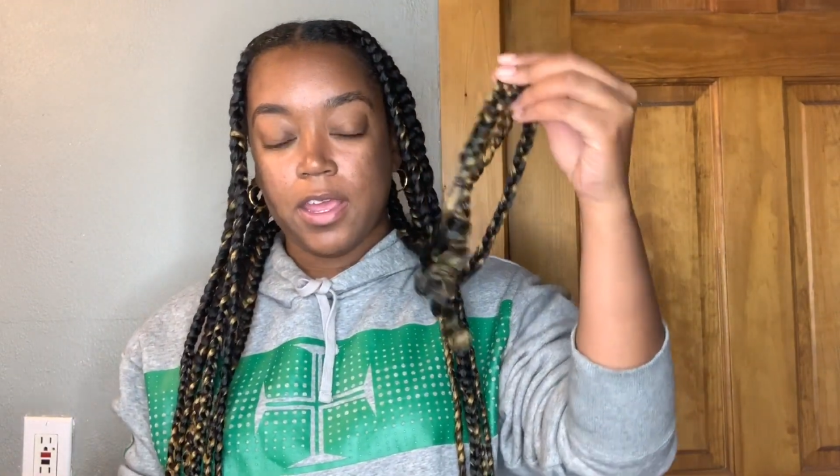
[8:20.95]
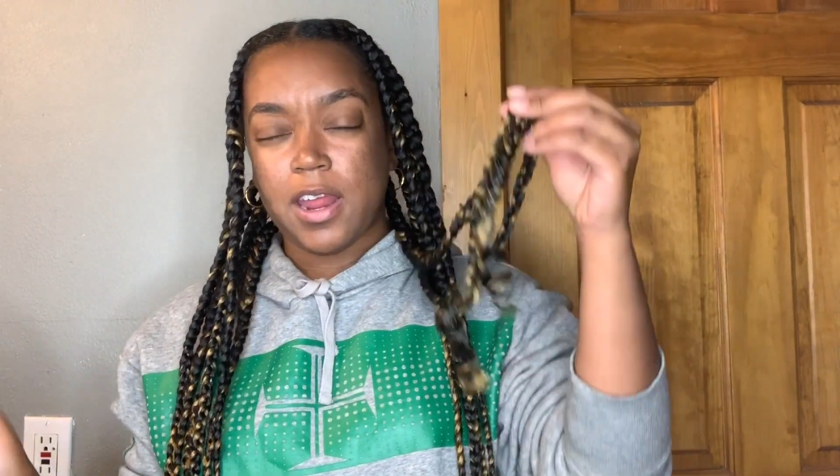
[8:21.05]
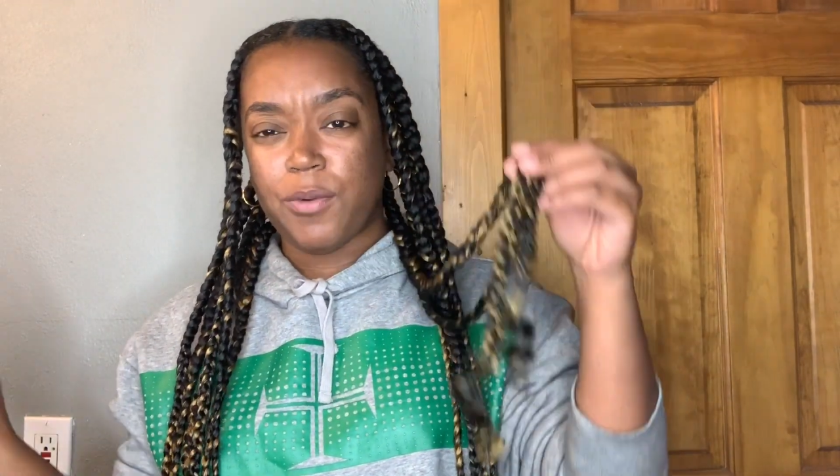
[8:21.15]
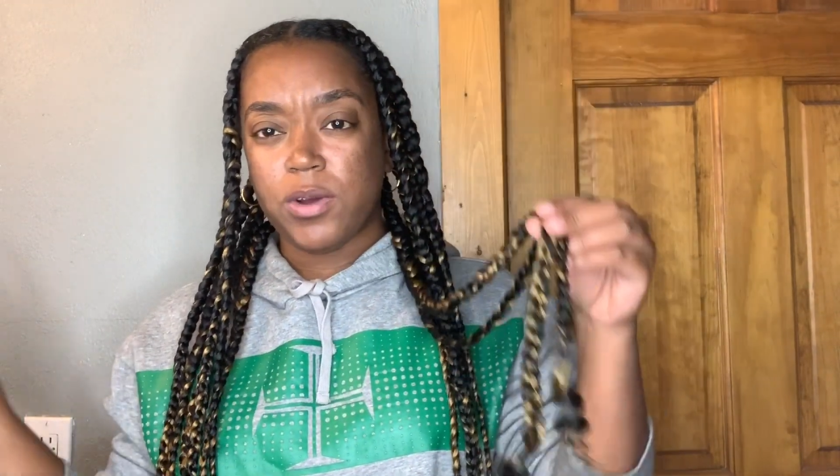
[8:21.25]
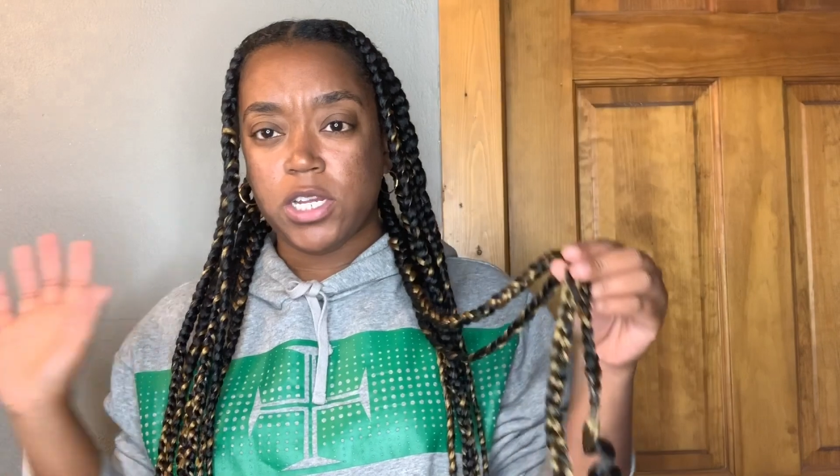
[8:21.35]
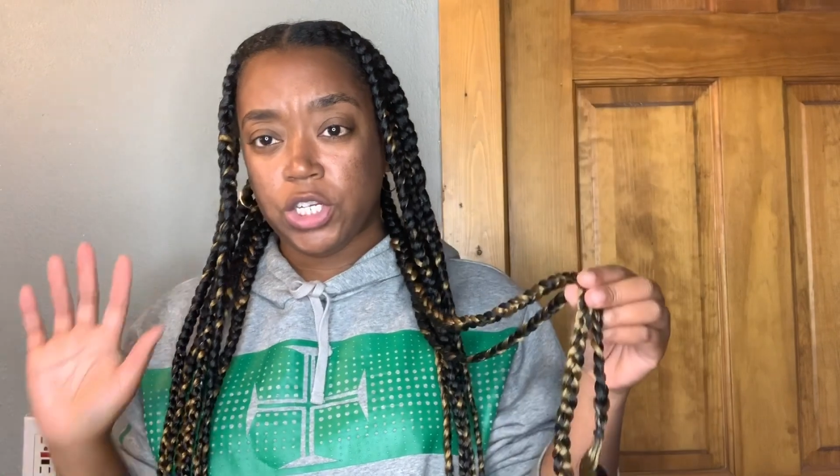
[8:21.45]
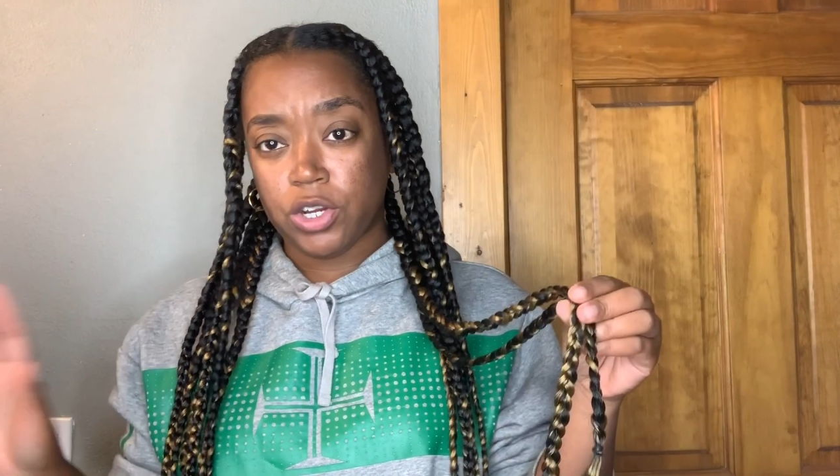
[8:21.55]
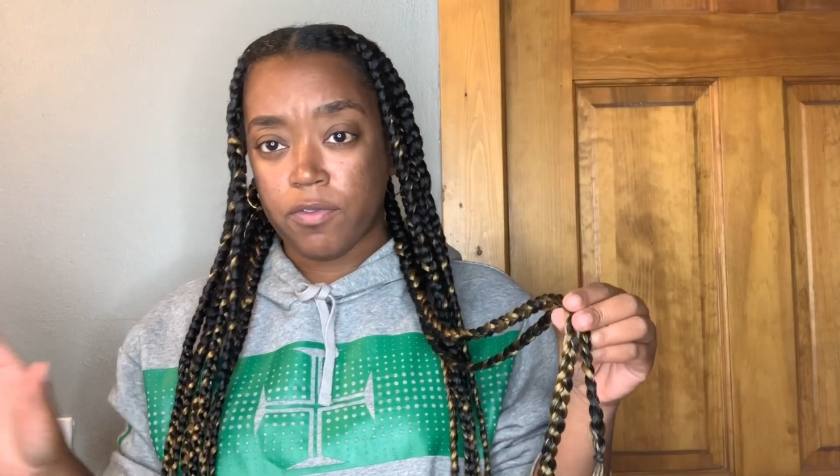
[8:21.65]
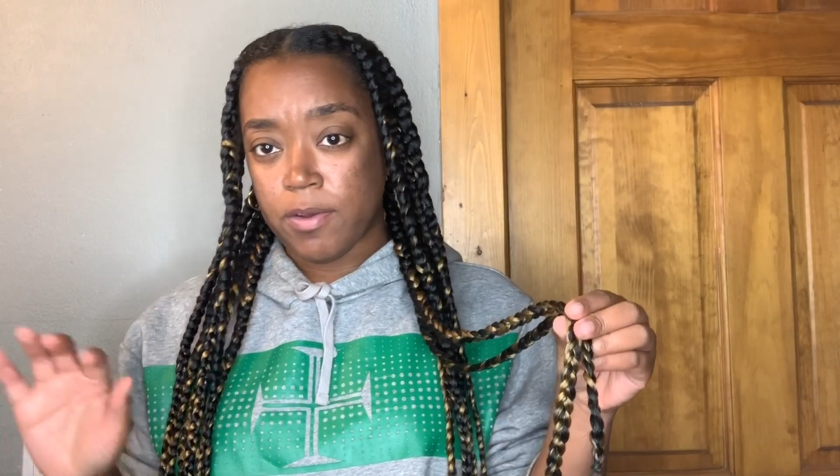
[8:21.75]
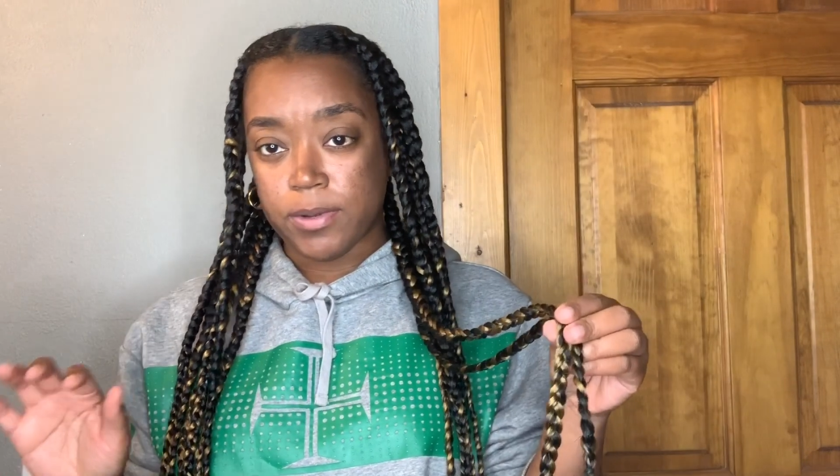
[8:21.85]
I wasn't sure
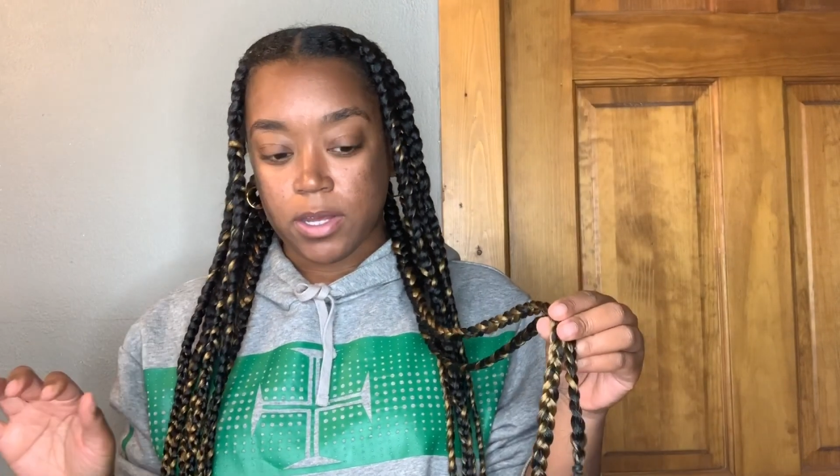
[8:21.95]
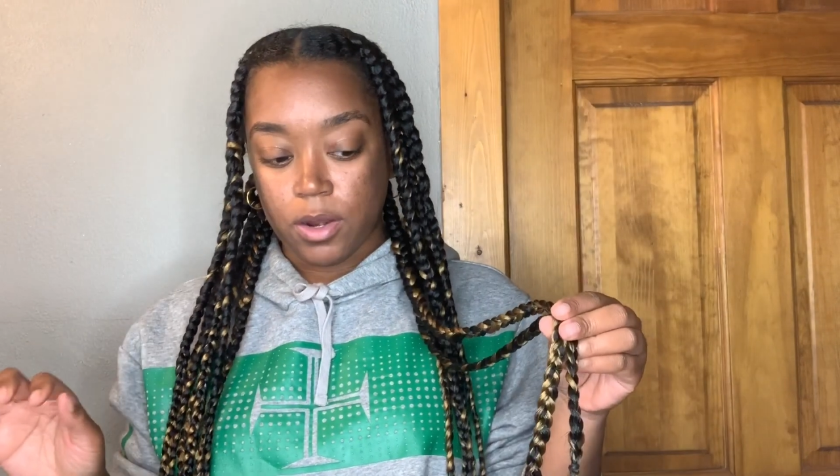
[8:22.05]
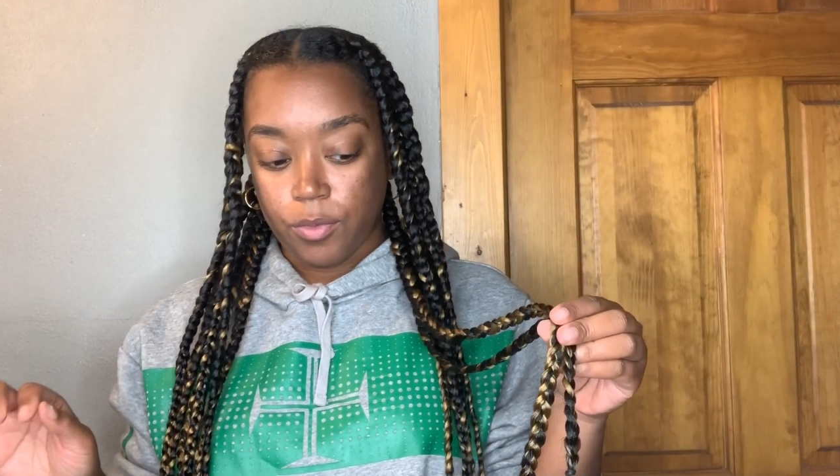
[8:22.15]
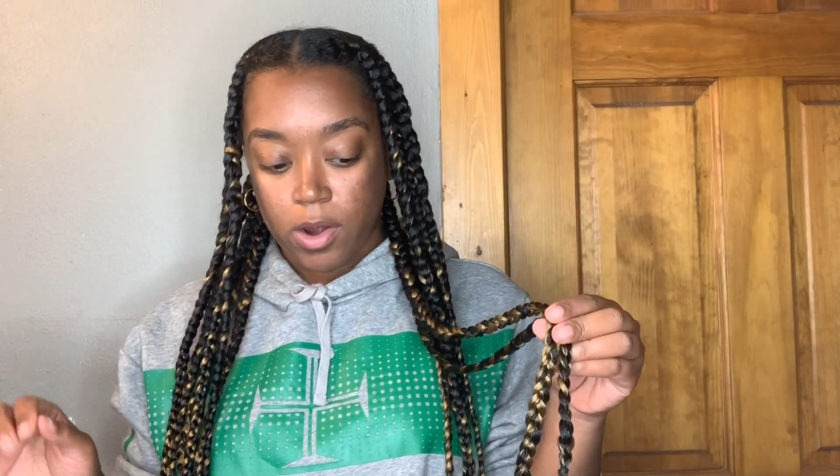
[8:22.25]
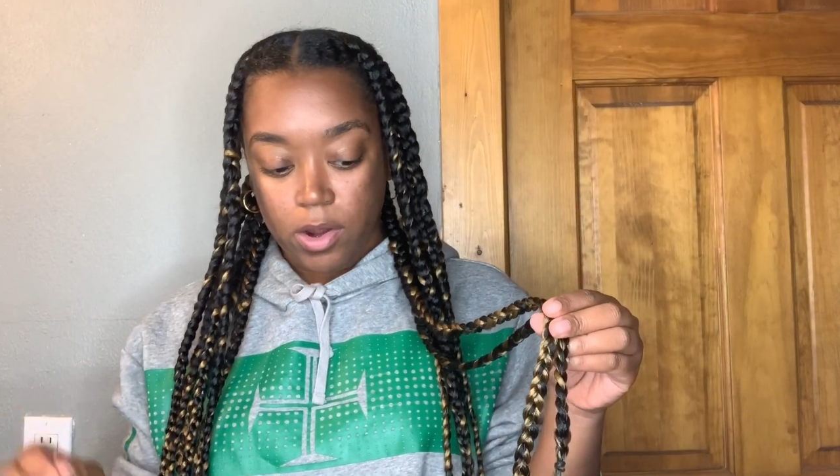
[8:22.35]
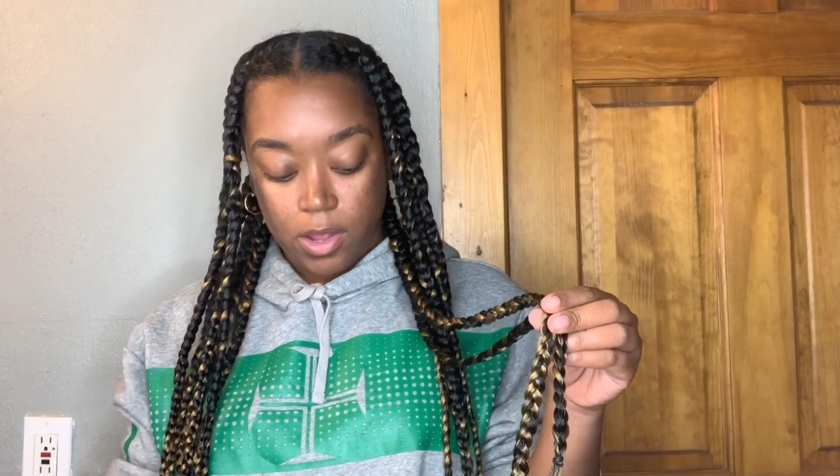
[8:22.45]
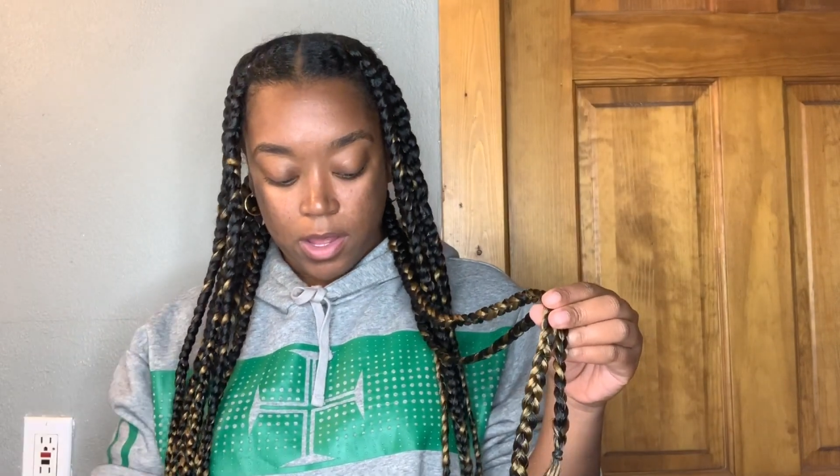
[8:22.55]
if it was gonna work,